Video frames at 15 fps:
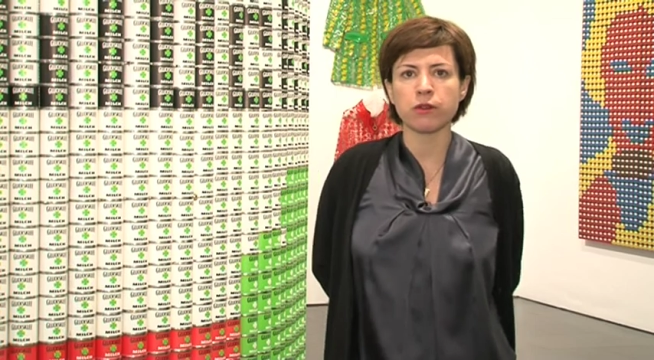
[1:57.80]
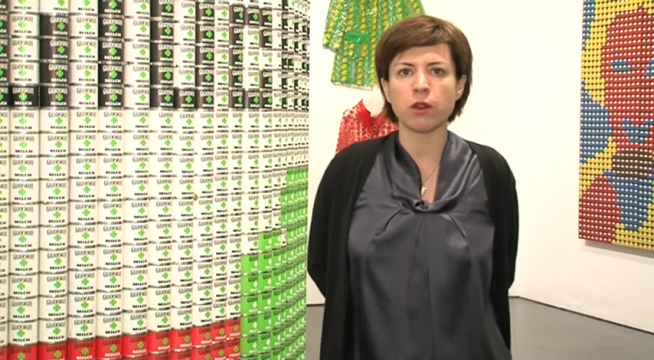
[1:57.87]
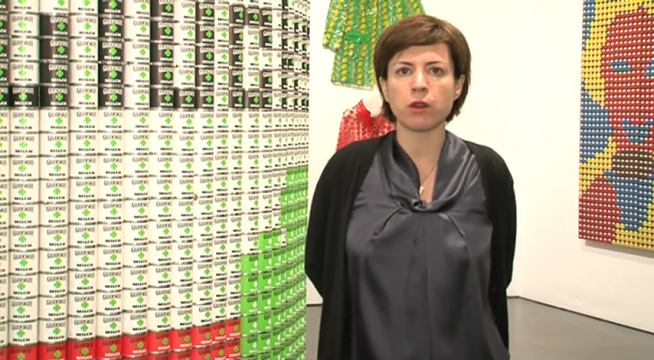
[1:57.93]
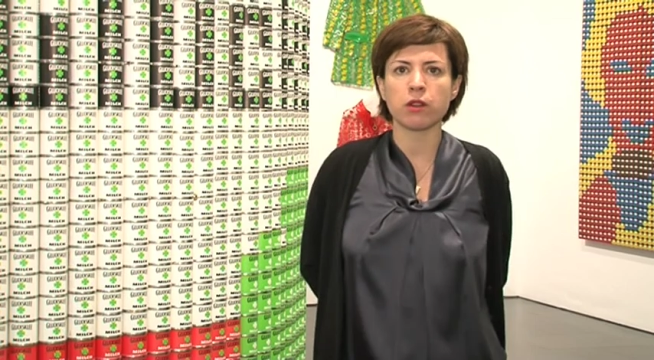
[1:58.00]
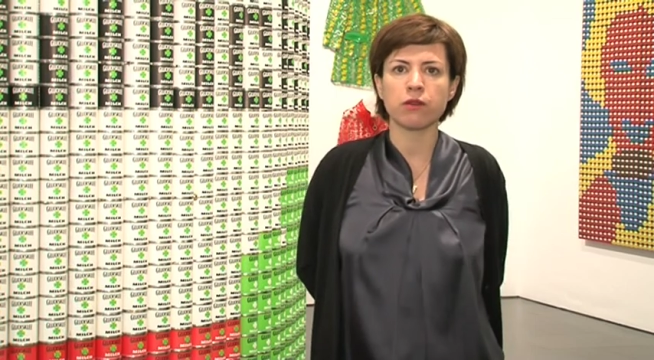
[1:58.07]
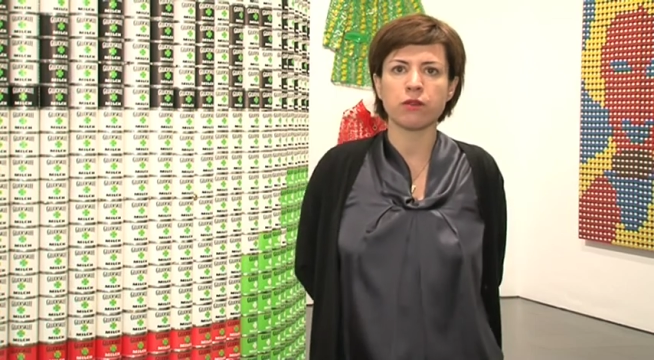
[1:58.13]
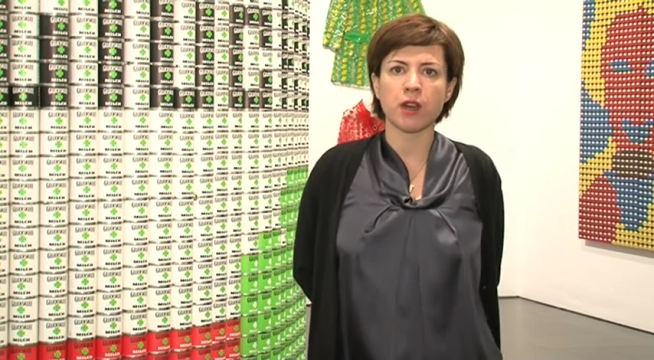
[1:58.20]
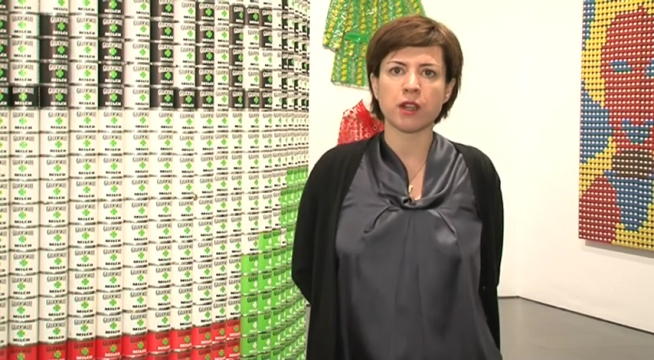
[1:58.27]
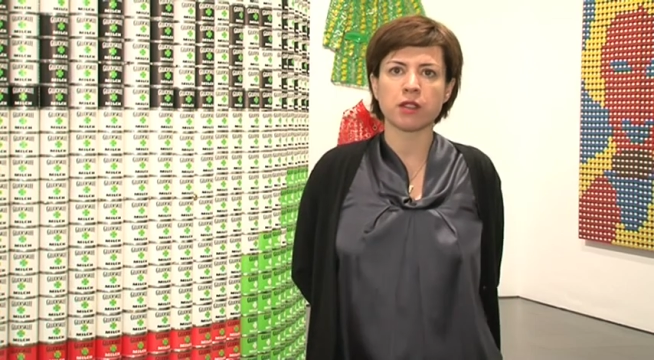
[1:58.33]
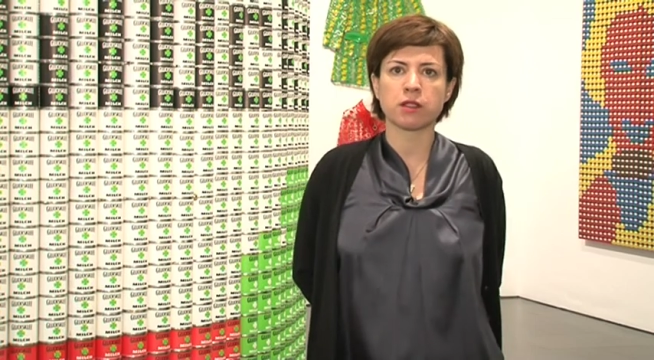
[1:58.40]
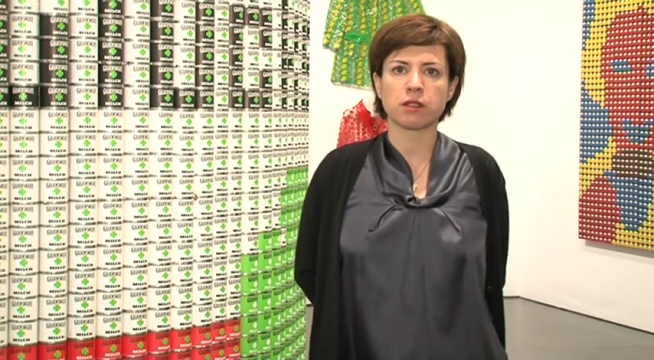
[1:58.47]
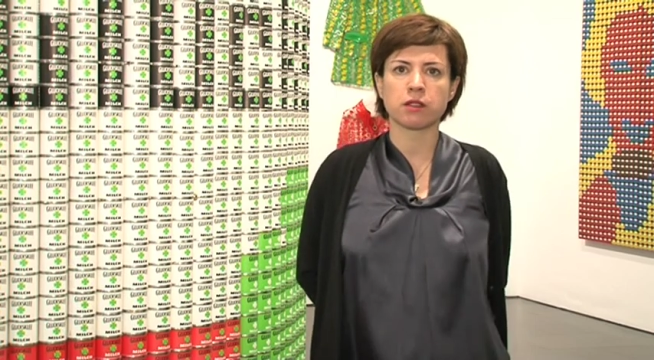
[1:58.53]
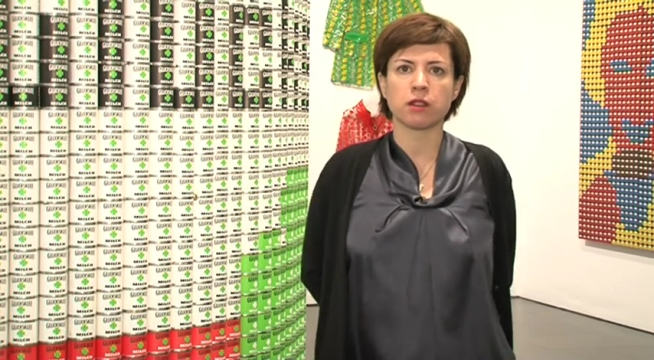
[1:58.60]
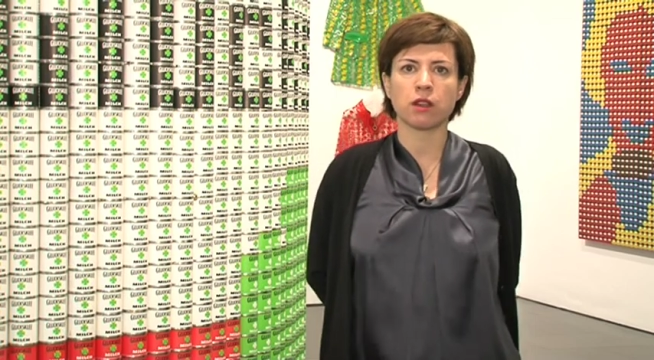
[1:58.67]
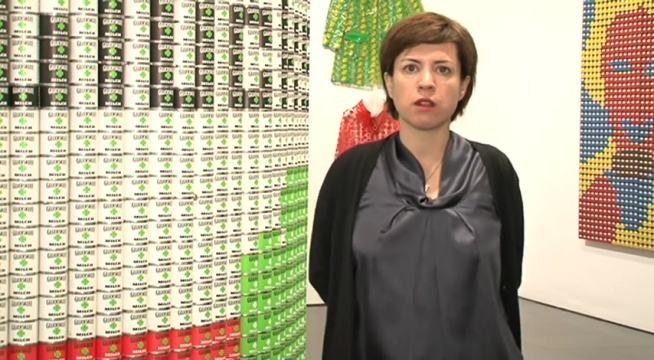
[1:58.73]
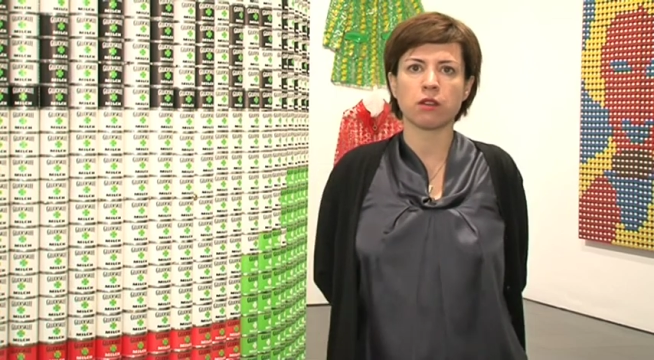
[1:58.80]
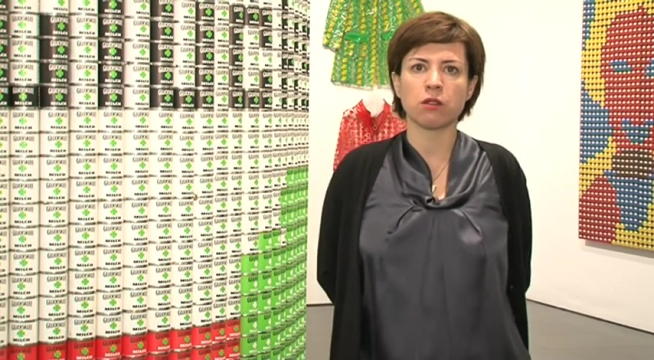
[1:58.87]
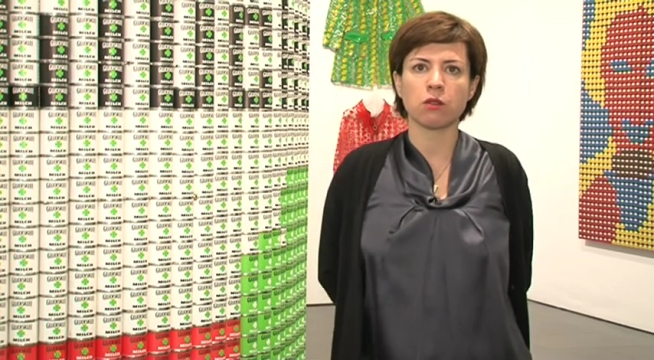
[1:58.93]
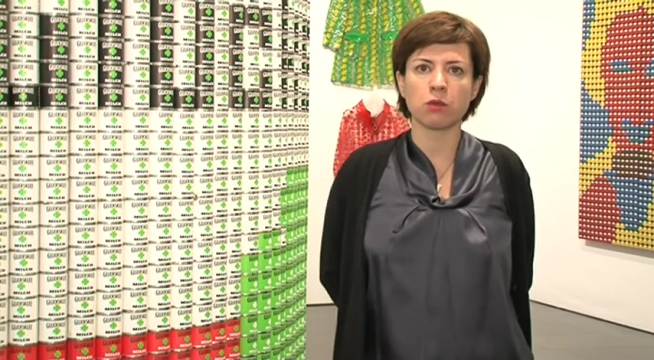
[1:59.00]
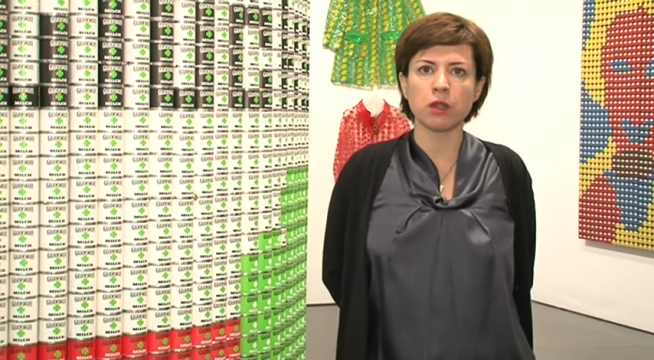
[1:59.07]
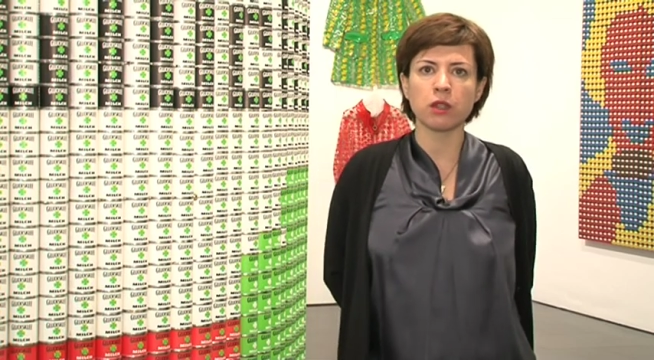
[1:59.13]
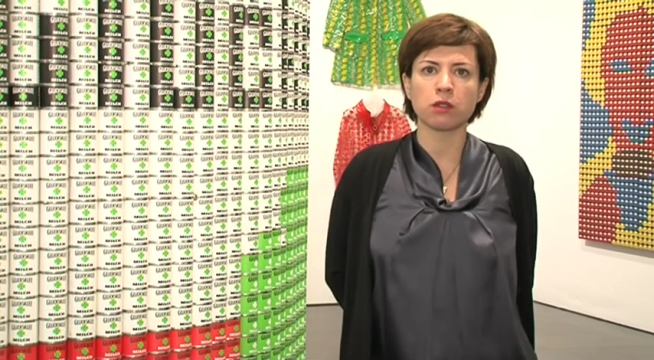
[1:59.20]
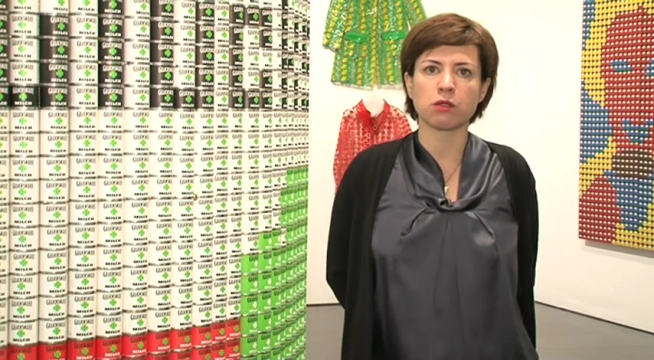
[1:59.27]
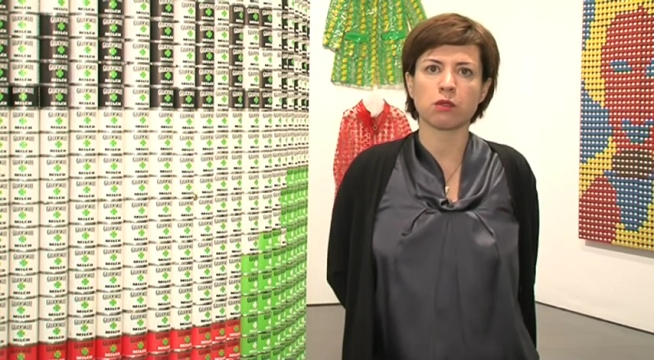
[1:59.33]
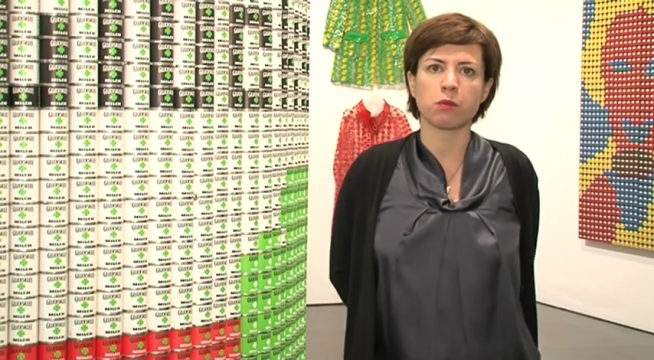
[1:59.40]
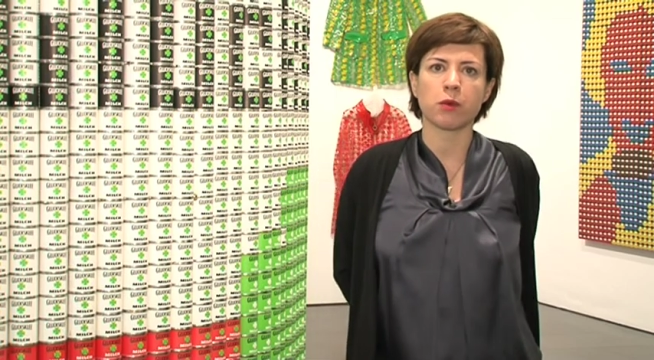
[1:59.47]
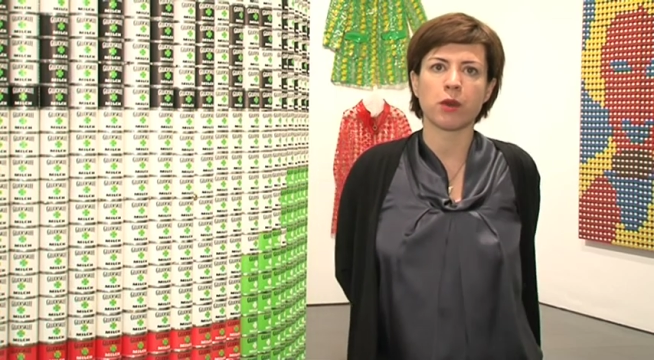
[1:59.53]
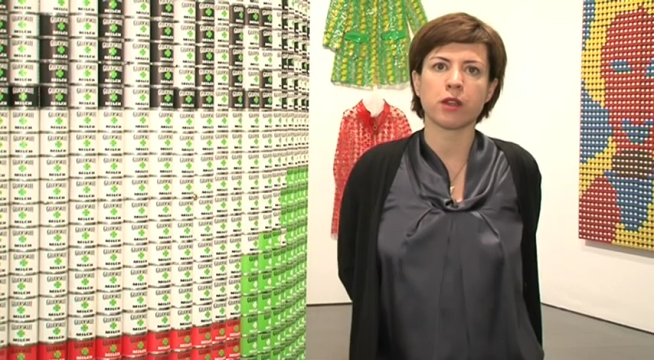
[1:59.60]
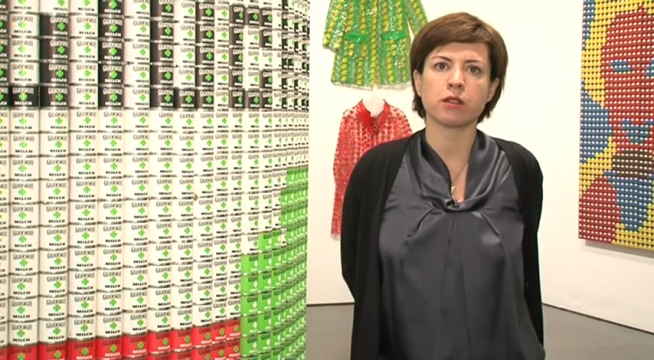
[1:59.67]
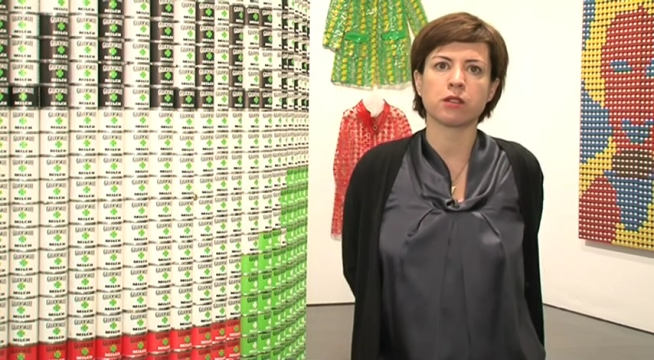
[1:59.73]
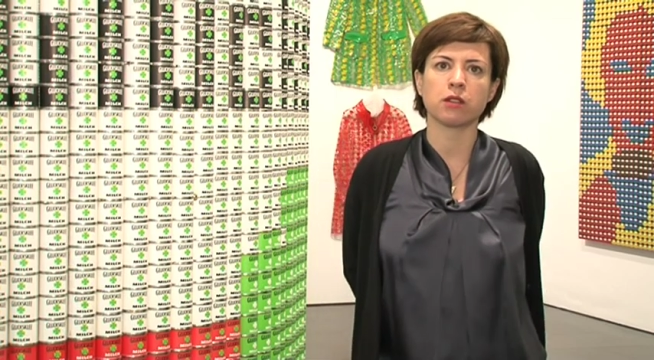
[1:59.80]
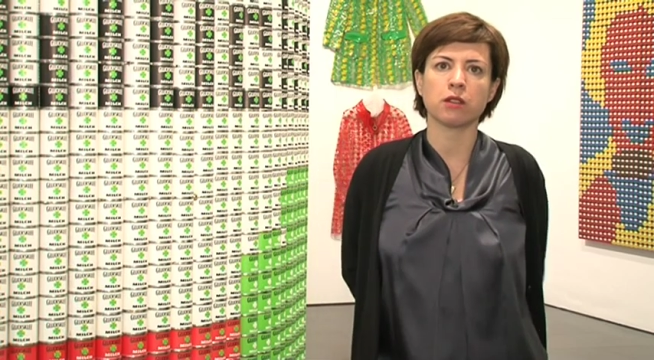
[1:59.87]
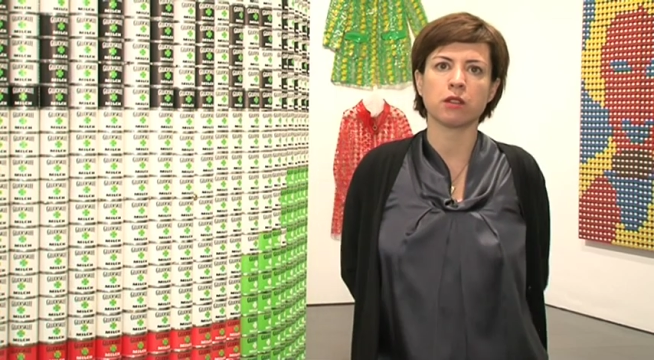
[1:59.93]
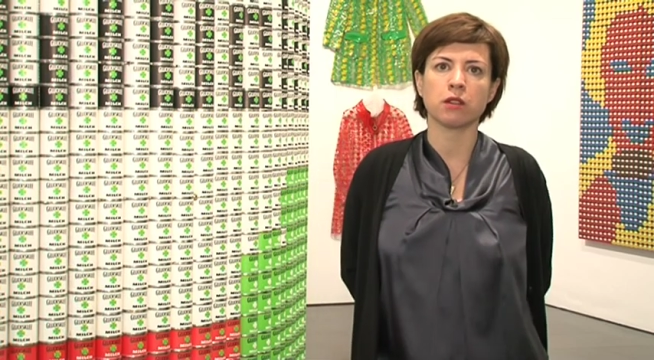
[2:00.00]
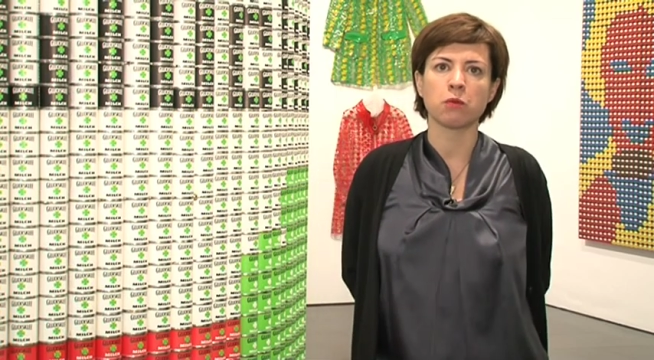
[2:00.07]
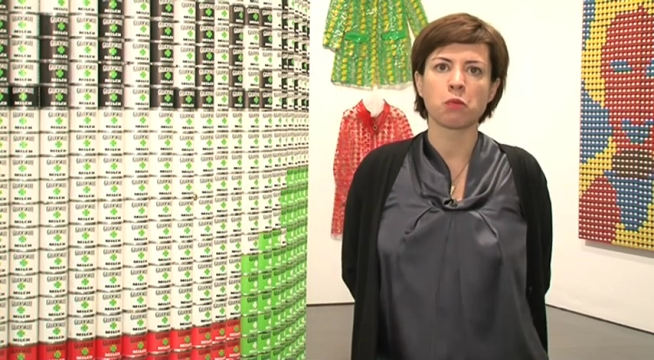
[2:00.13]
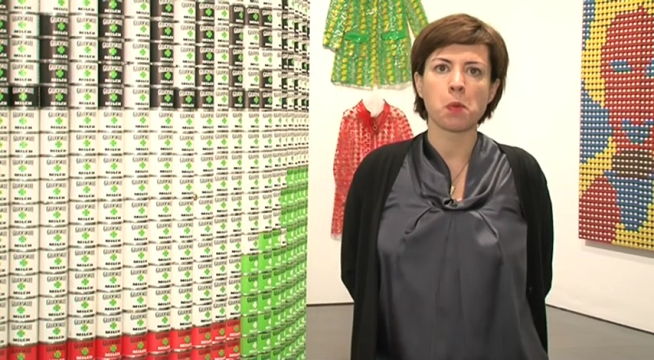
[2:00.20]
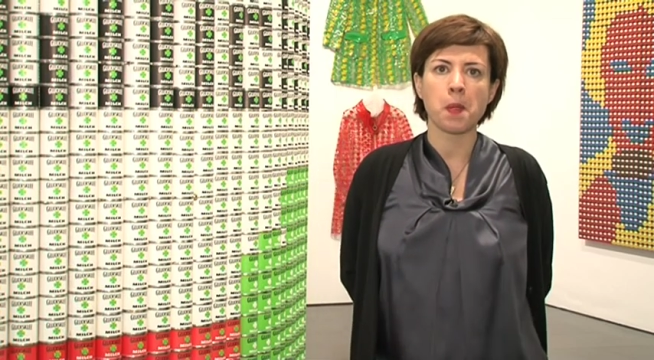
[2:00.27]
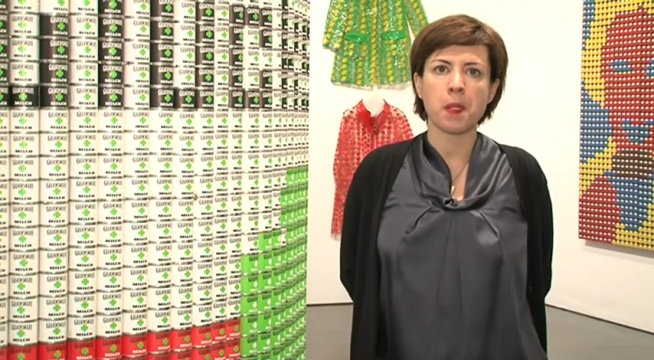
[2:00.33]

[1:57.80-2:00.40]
very vast and really surprising